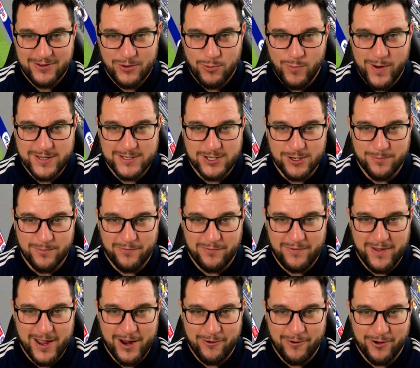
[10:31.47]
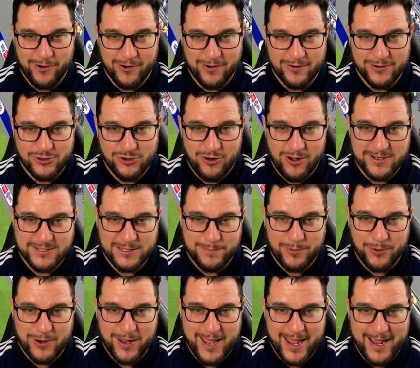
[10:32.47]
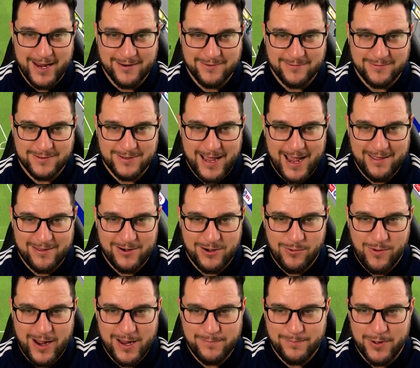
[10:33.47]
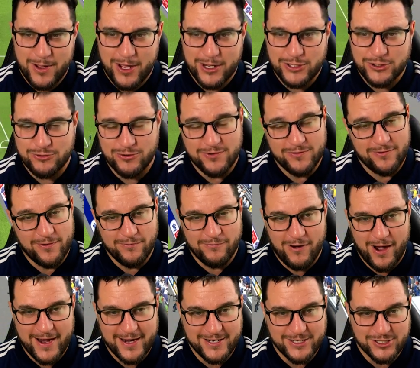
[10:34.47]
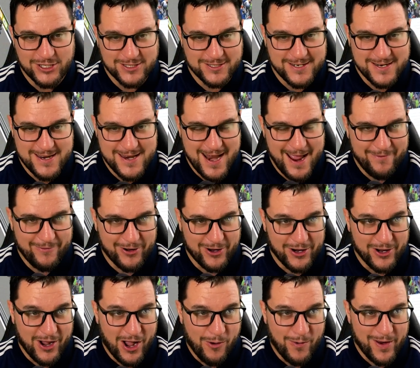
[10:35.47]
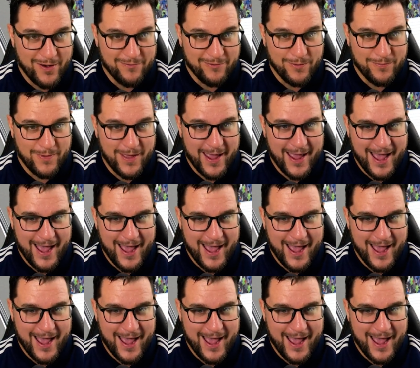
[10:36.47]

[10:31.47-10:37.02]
Whittam, Fearon, tries to put it in, headed away. Bertrand from range, it's never going to go in from there.